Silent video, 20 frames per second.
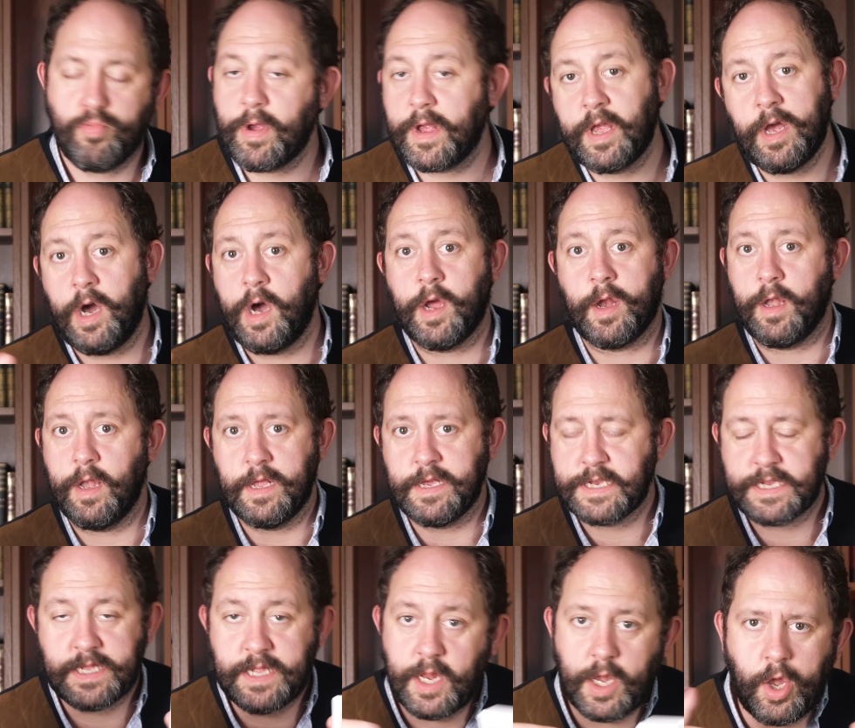
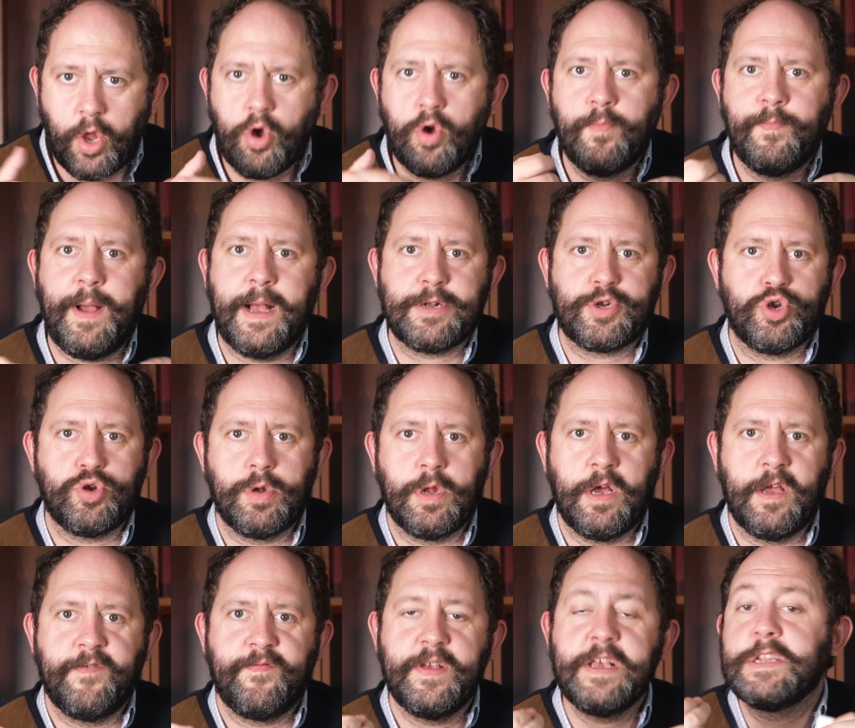Regardless, the long battery
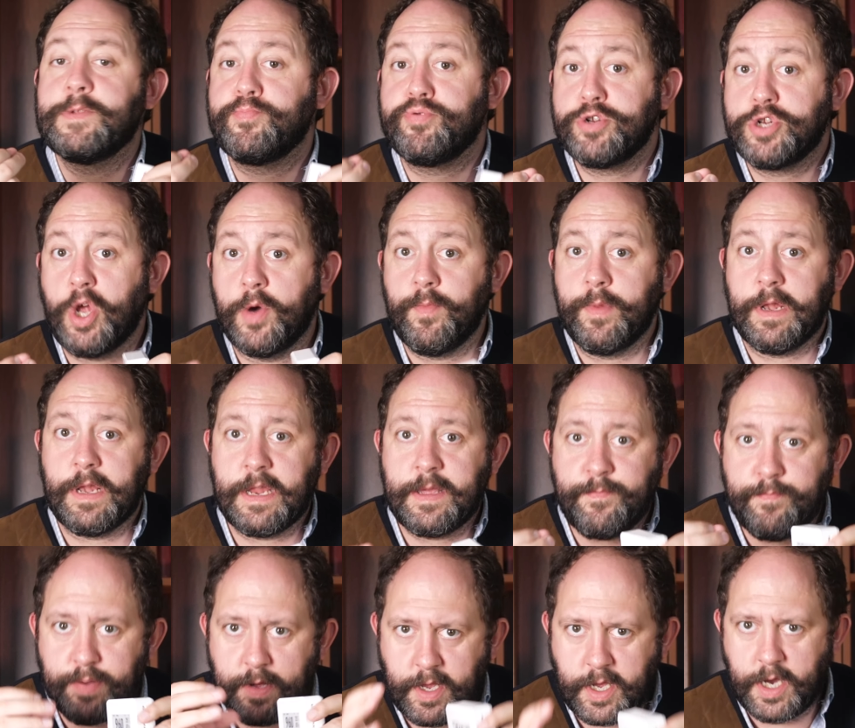life is predominantly
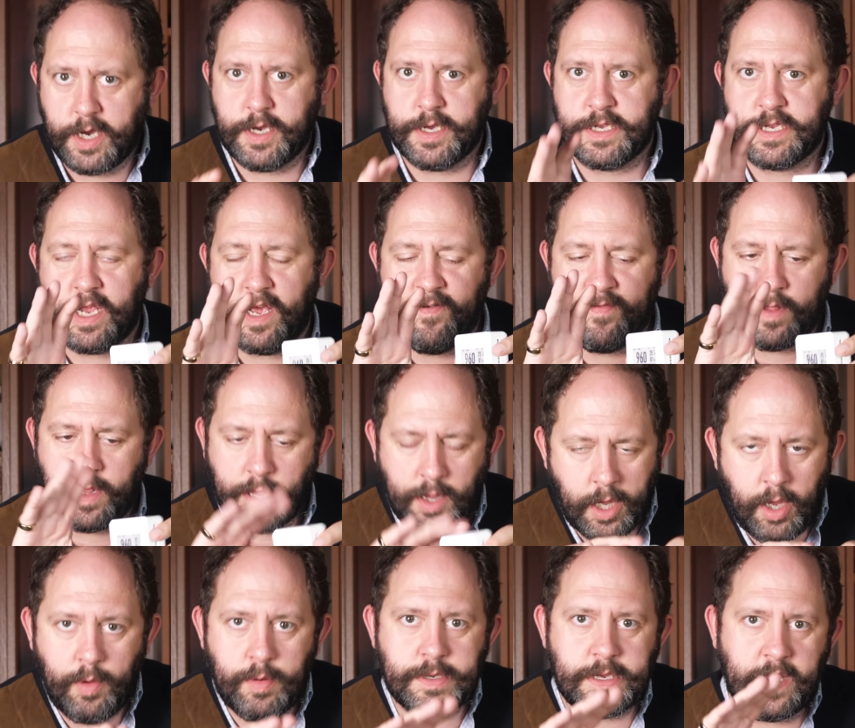because of the
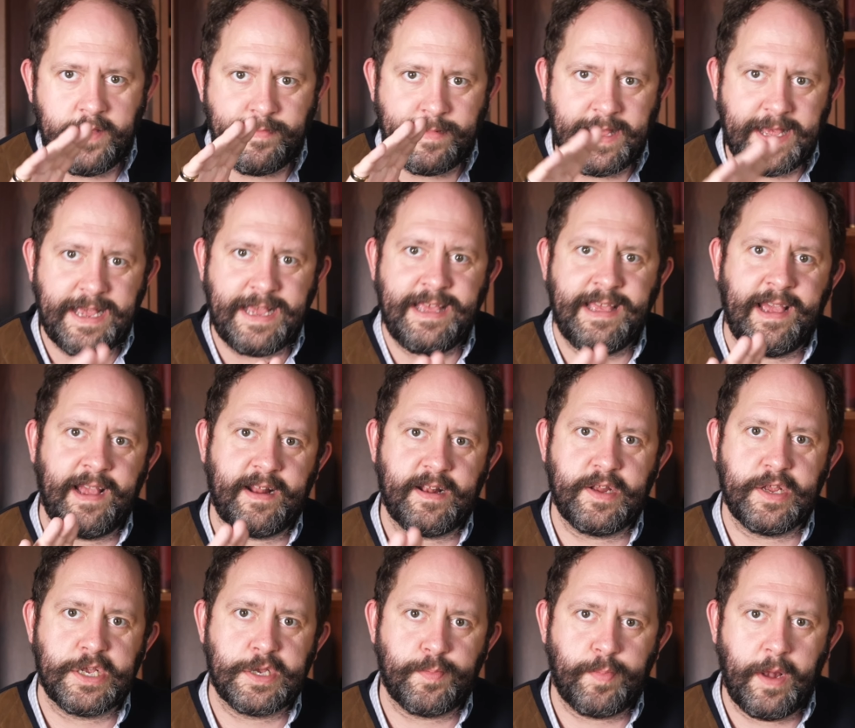use of the
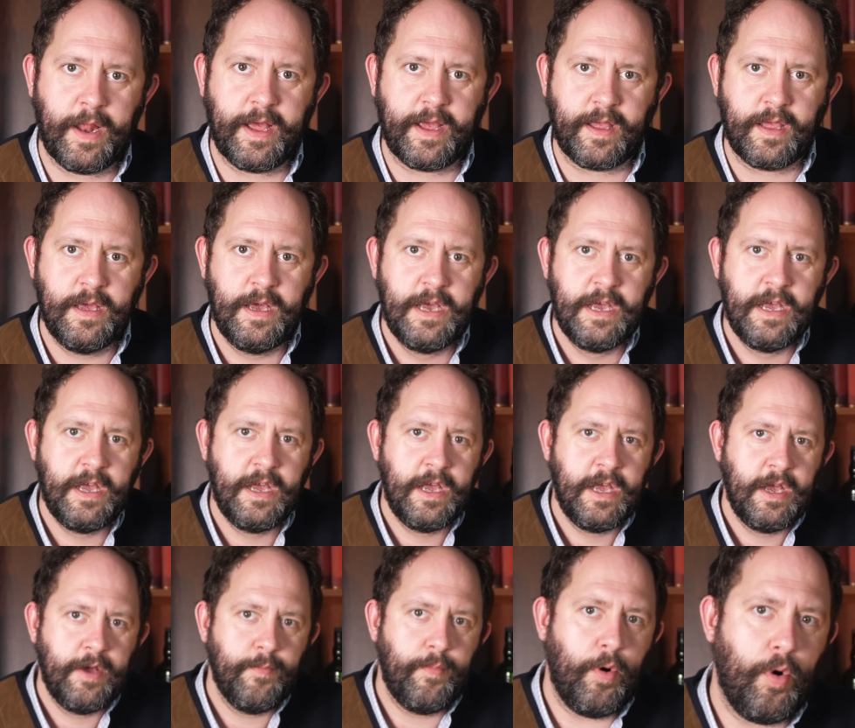e-ink display,
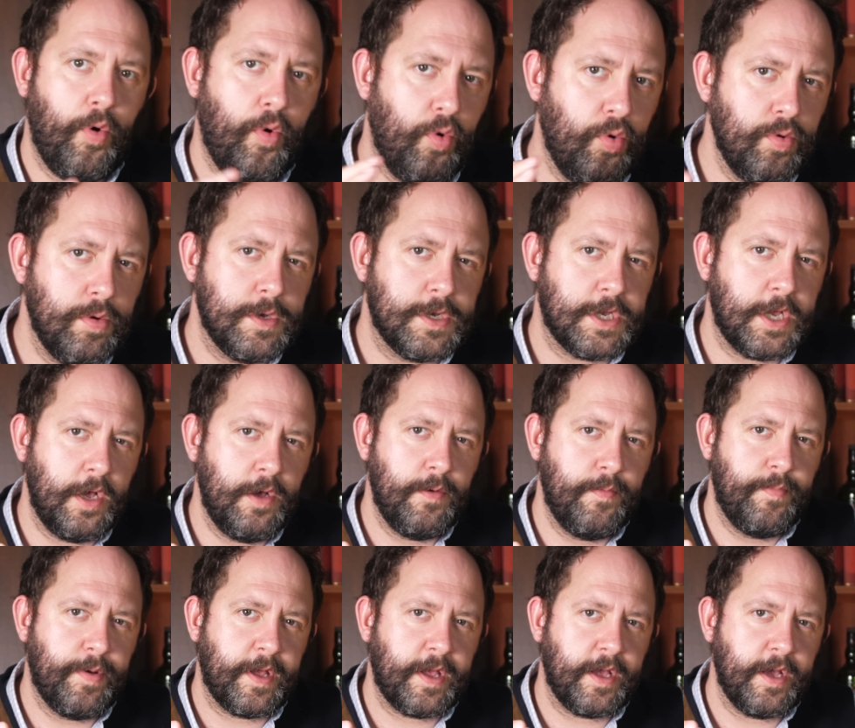but also
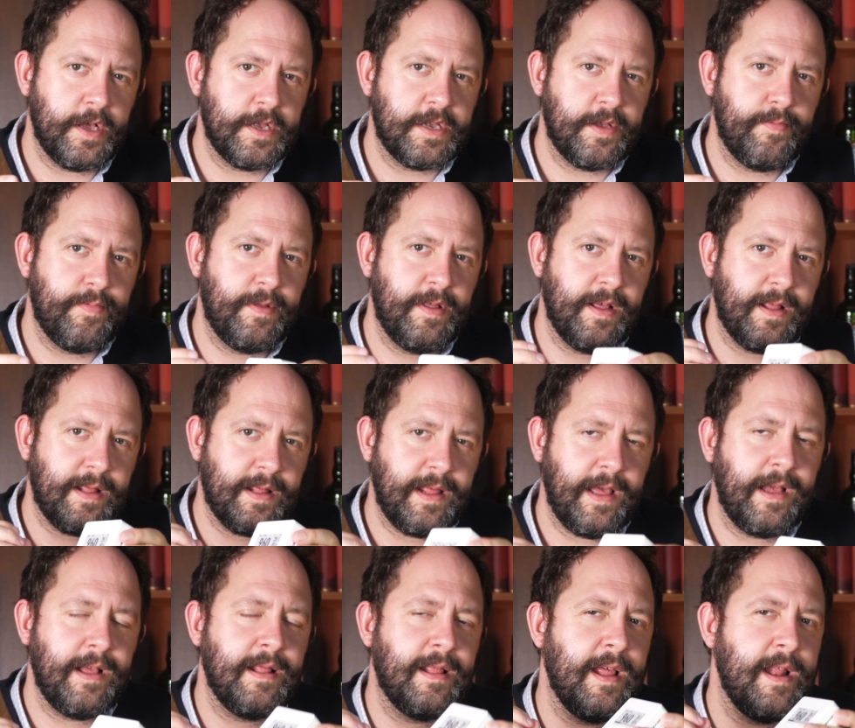because of the
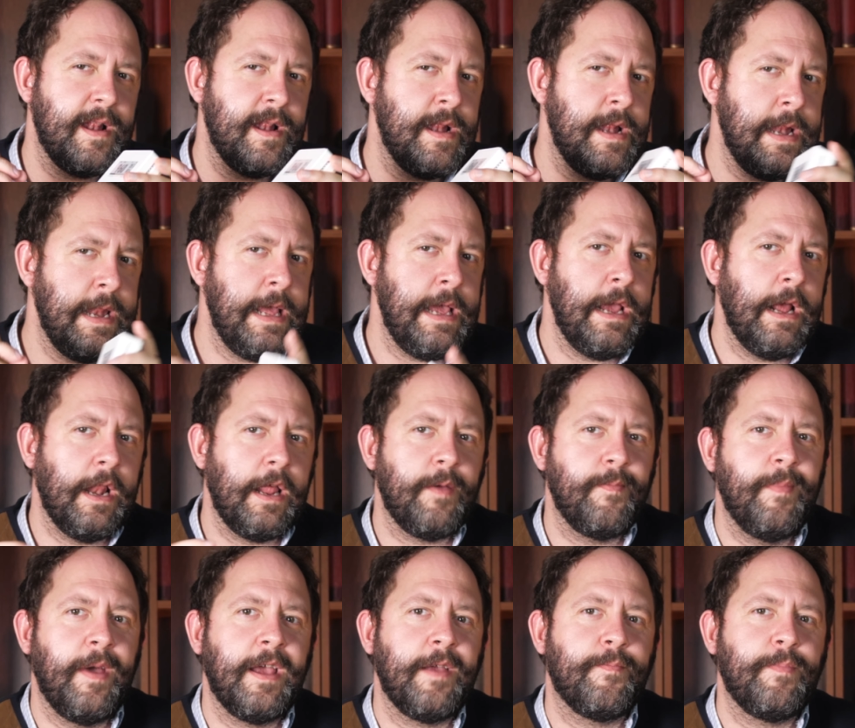thing that nearly
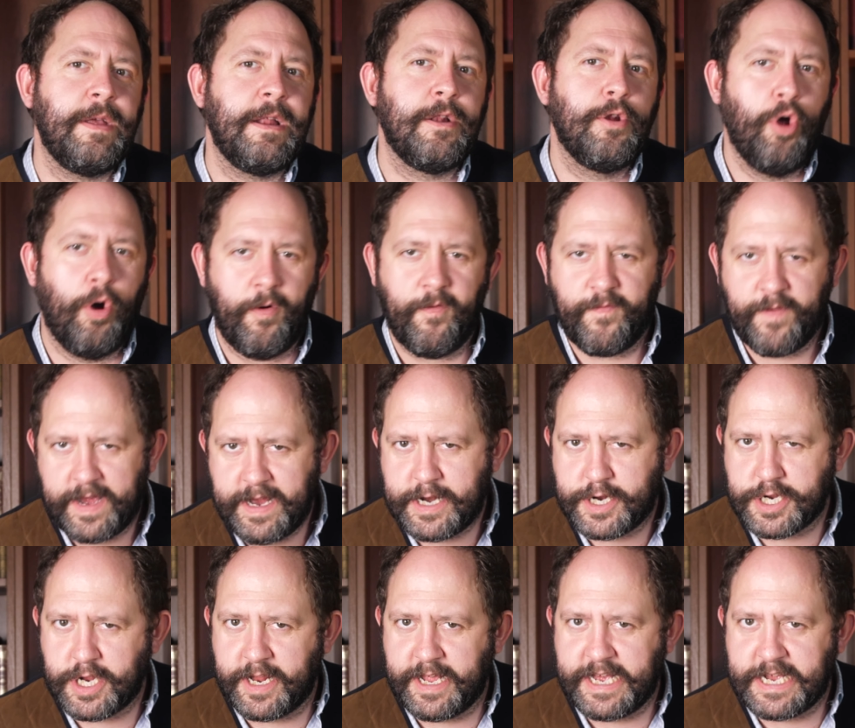made me not
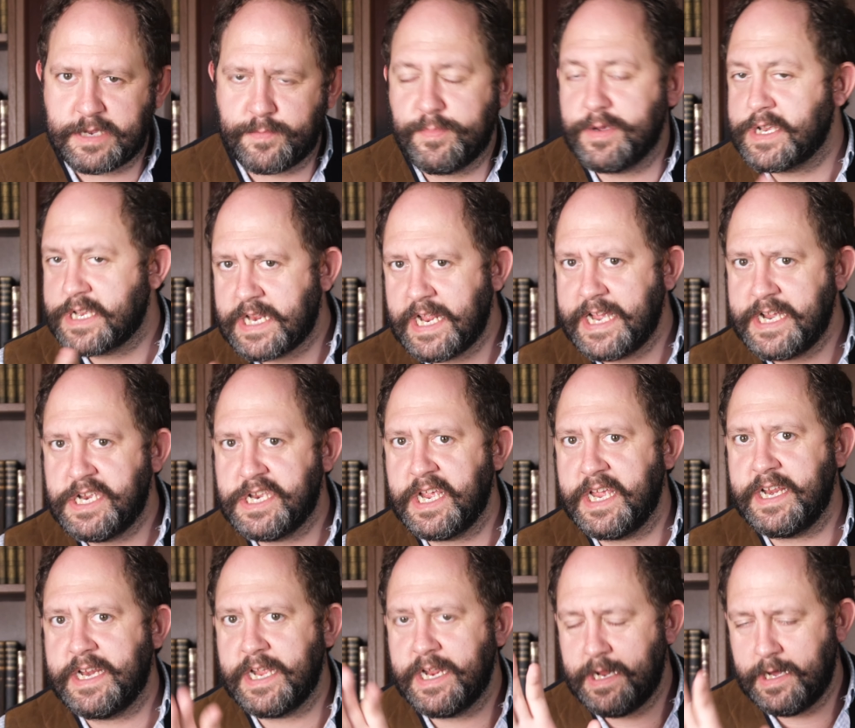feature this. But stay
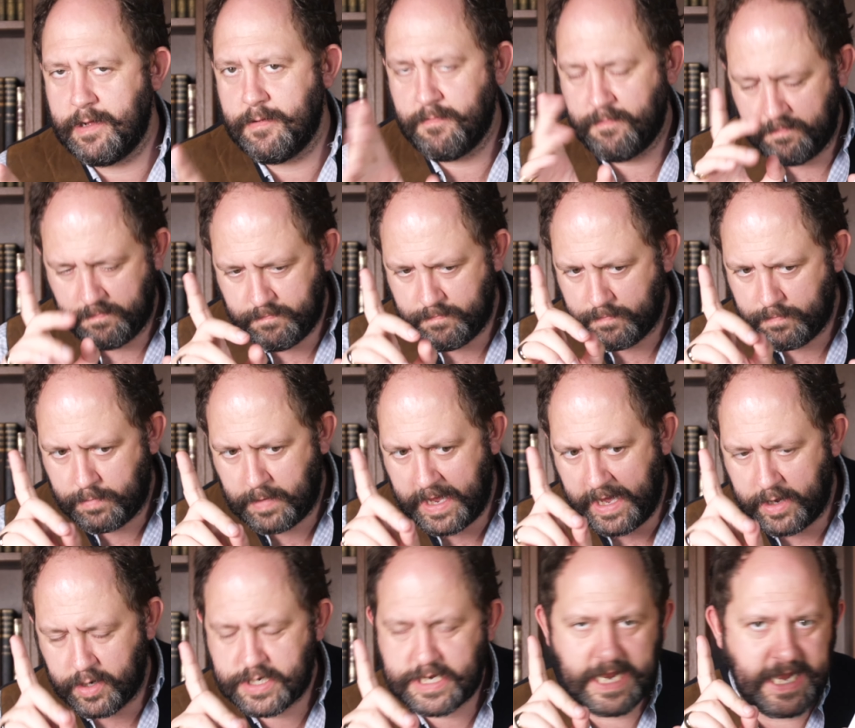seated, I'll
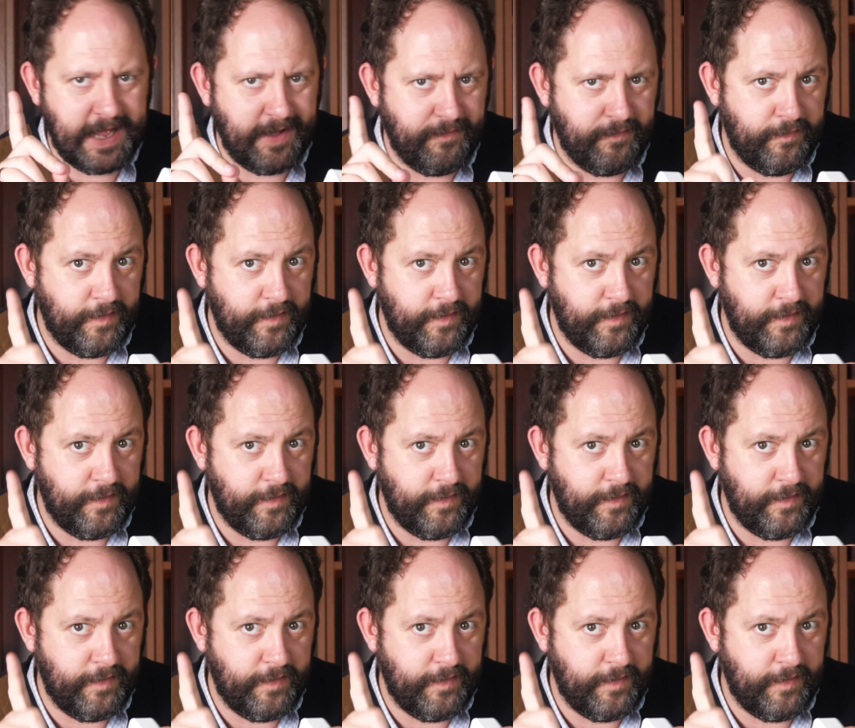get onto that